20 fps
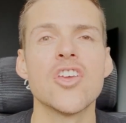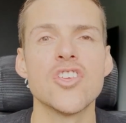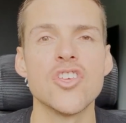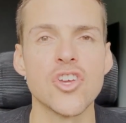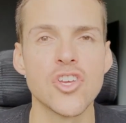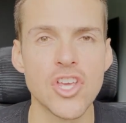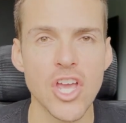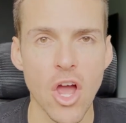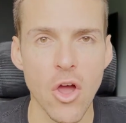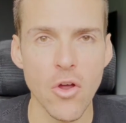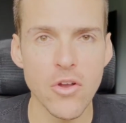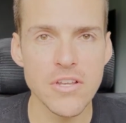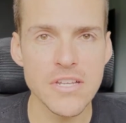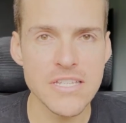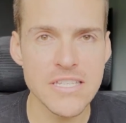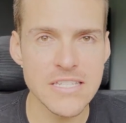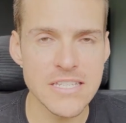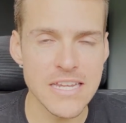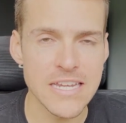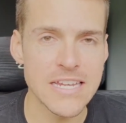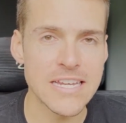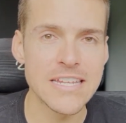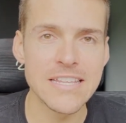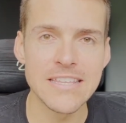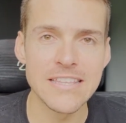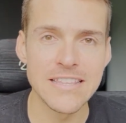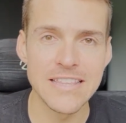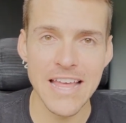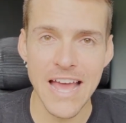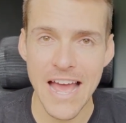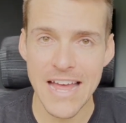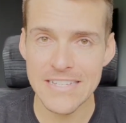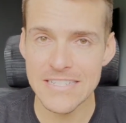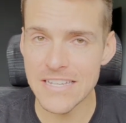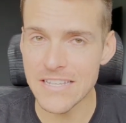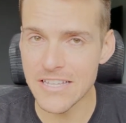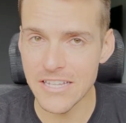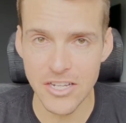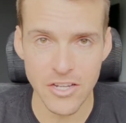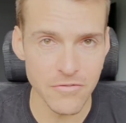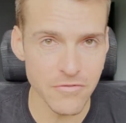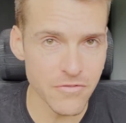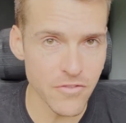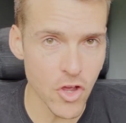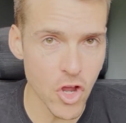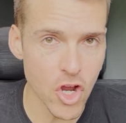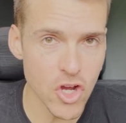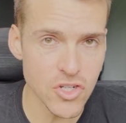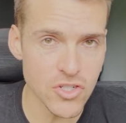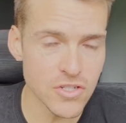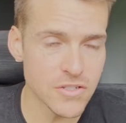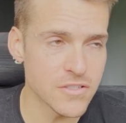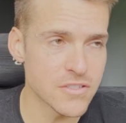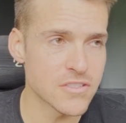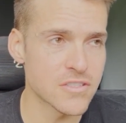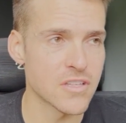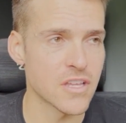you're going to see that the conversions,